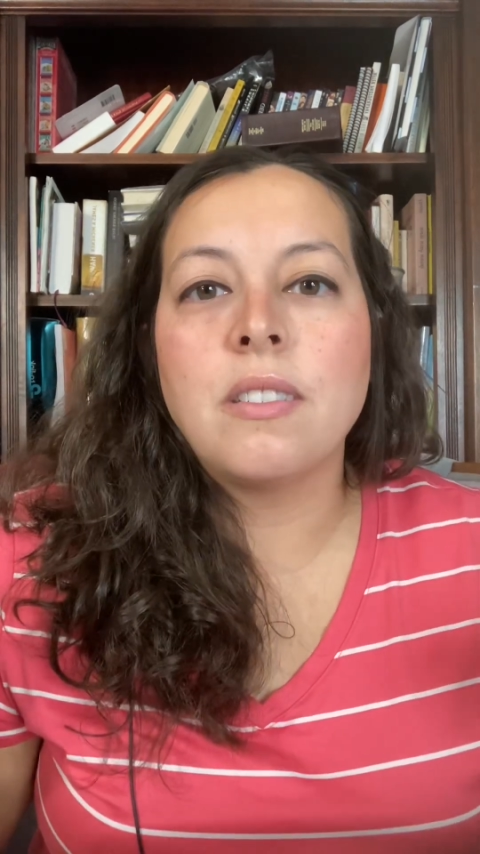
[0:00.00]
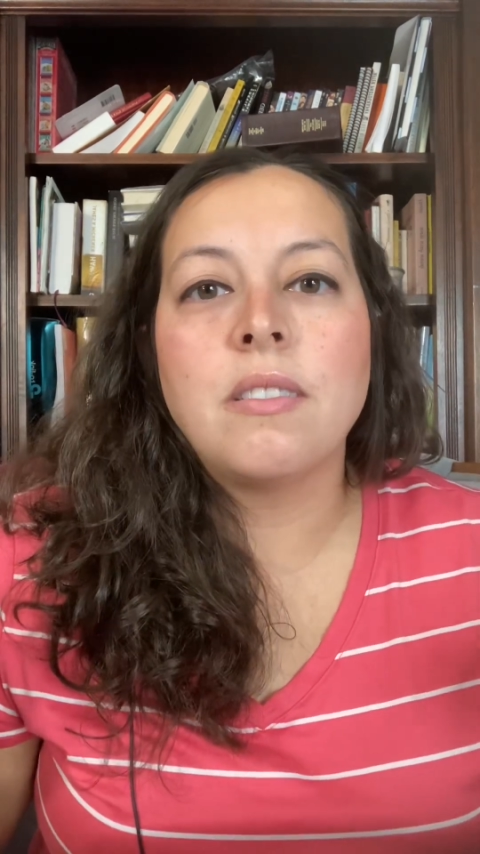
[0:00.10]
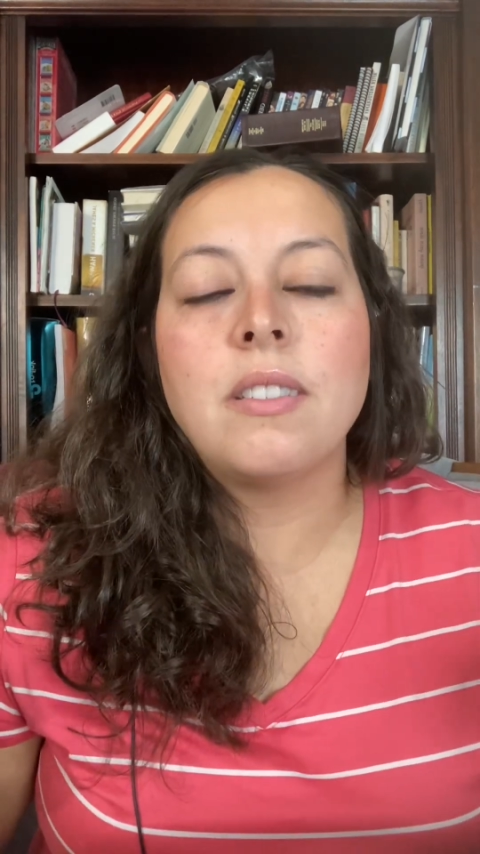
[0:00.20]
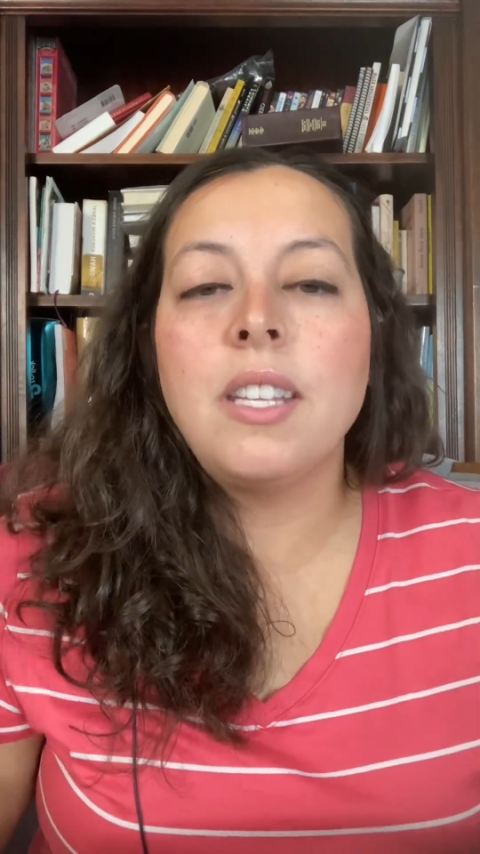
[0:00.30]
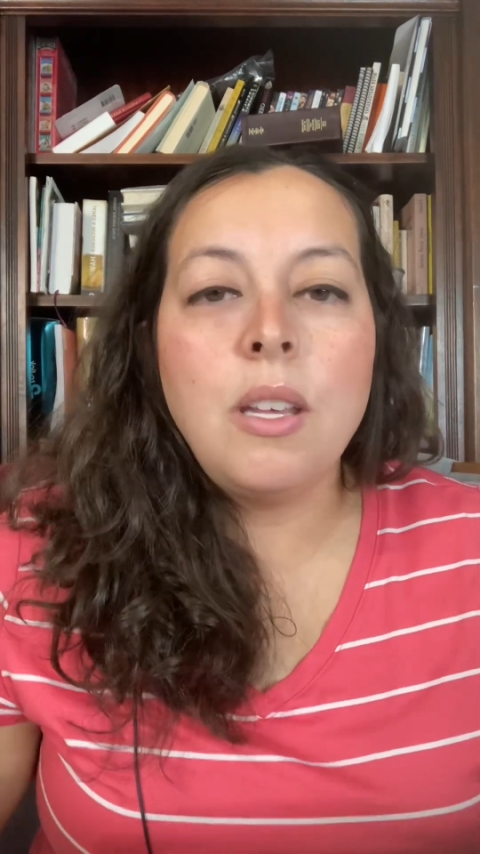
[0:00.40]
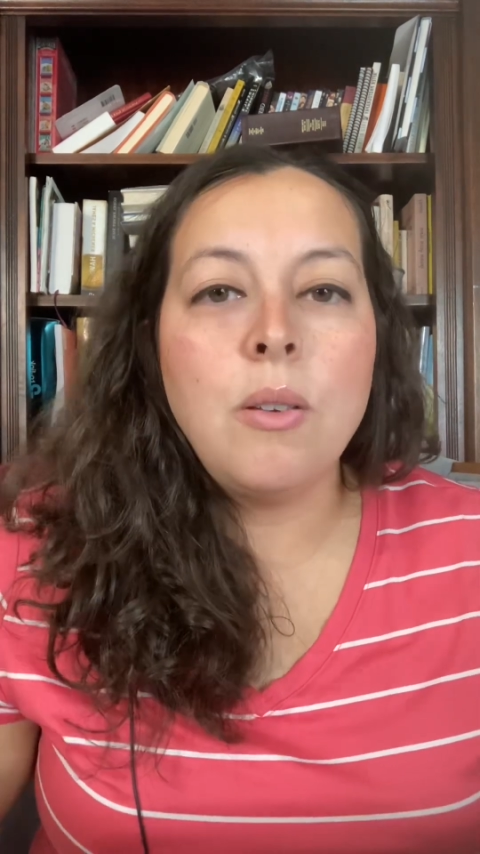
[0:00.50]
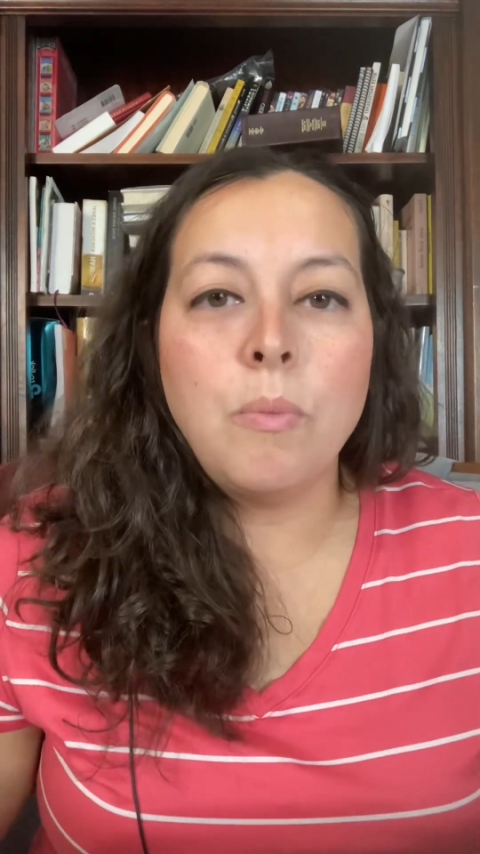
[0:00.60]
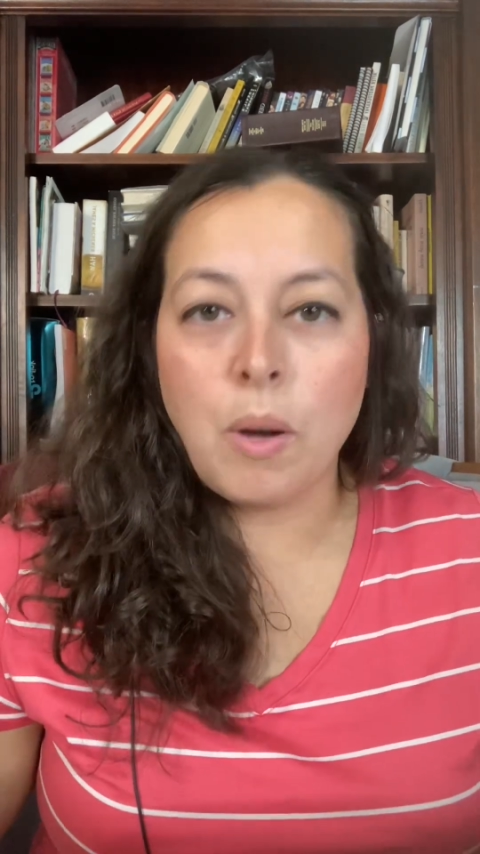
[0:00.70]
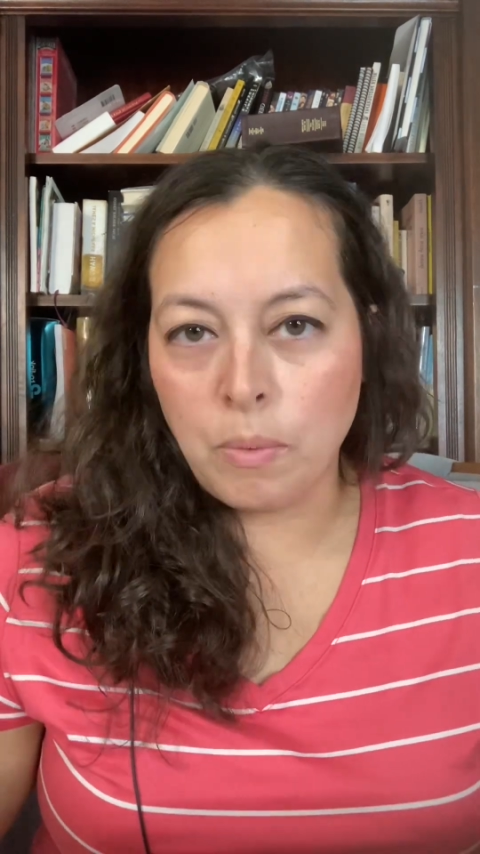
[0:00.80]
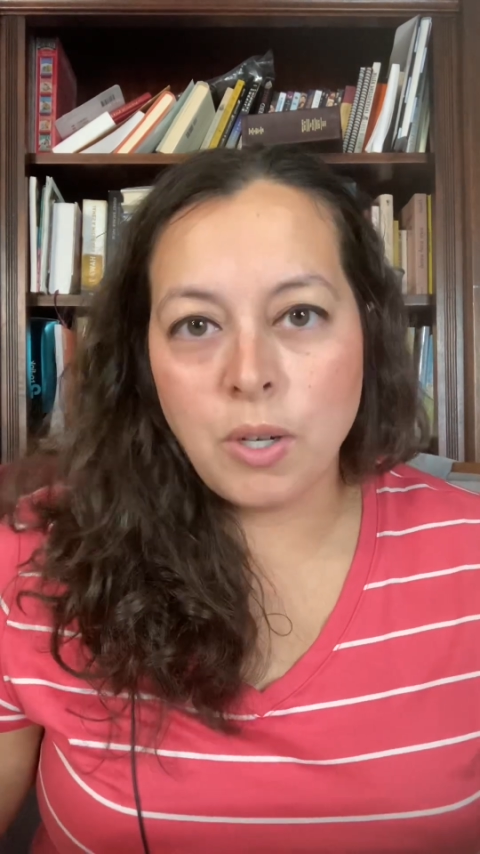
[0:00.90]
see
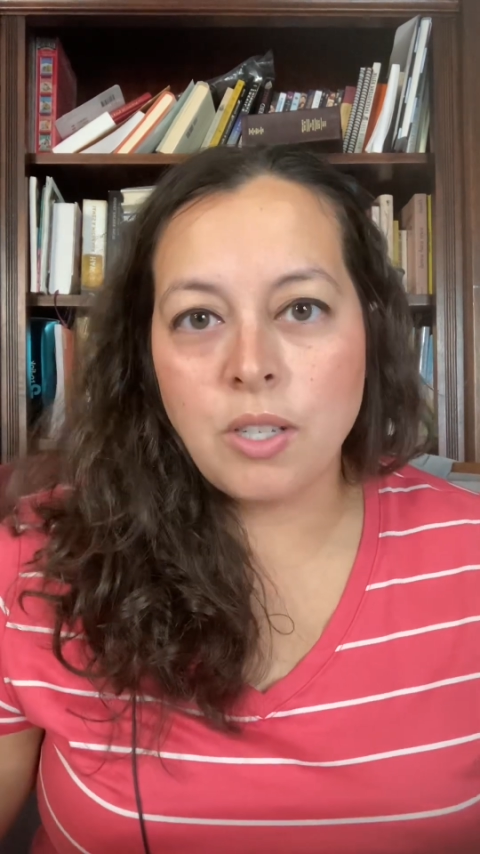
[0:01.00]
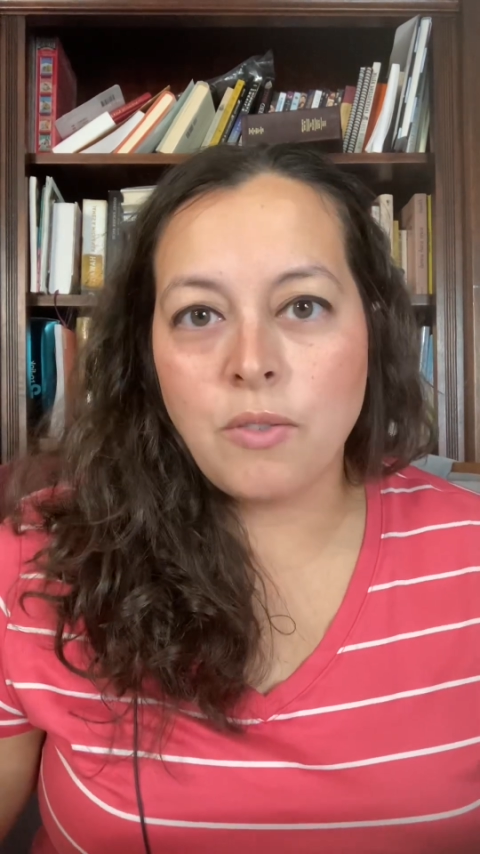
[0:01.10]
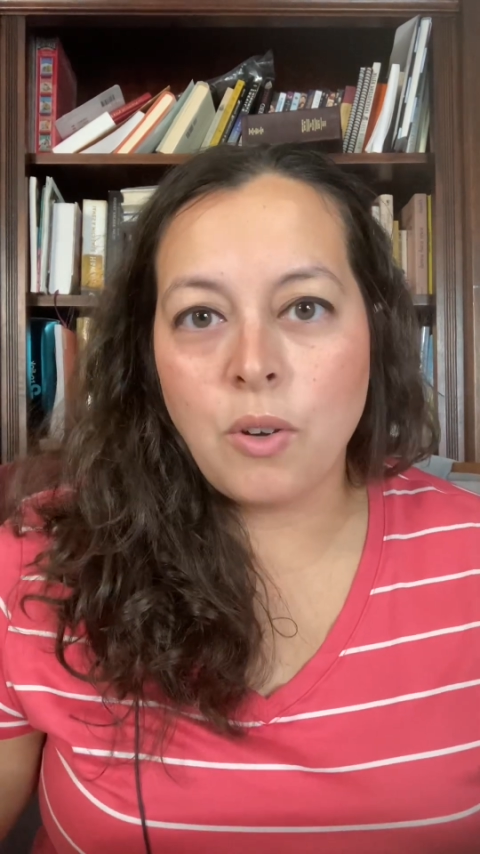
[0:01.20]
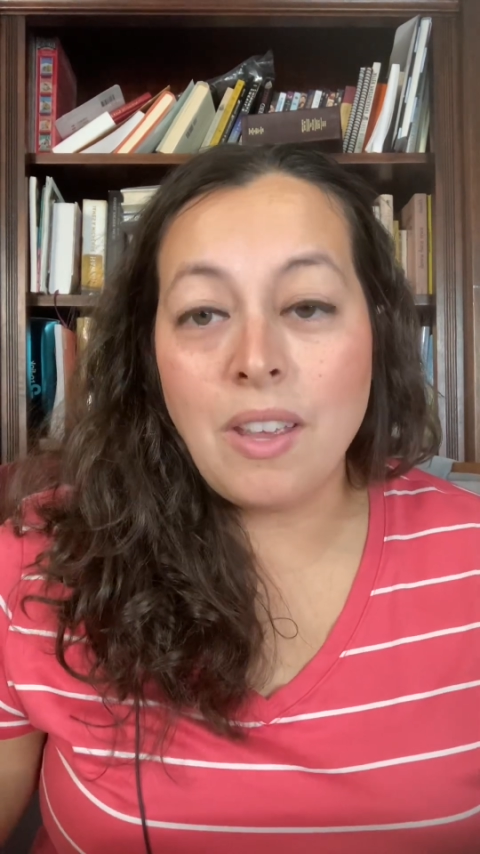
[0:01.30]
what works for you.